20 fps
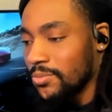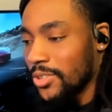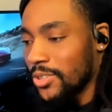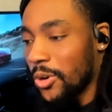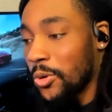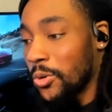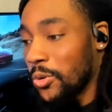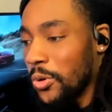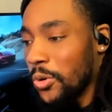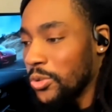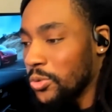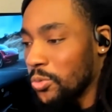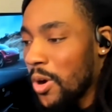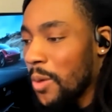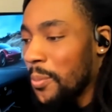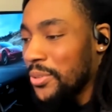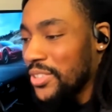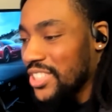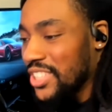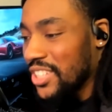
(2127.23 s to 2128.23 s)
or who owns
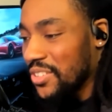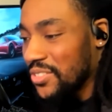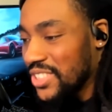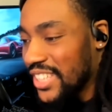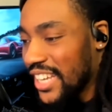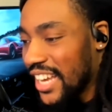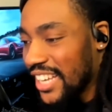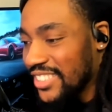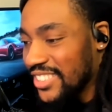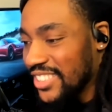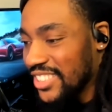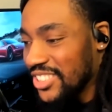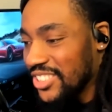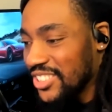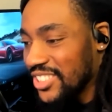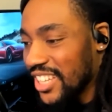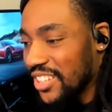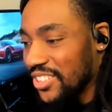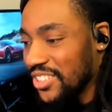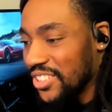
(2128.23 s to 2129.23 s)
1% of the gas
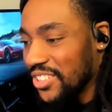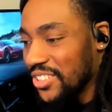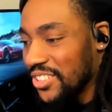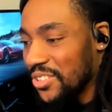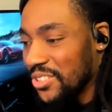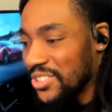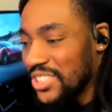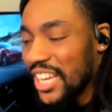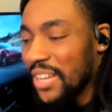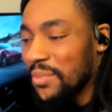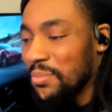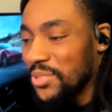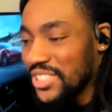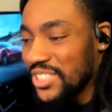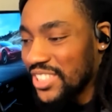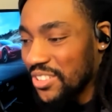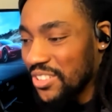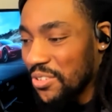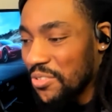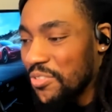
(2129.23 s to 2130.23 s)
stations out there, or
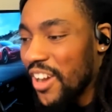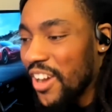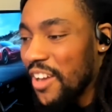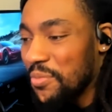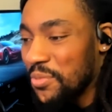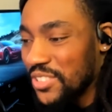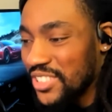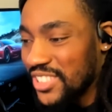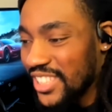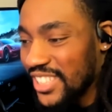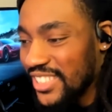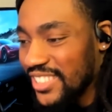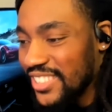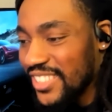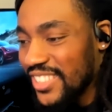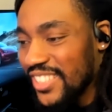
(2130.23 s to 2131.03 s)
10% or 5%.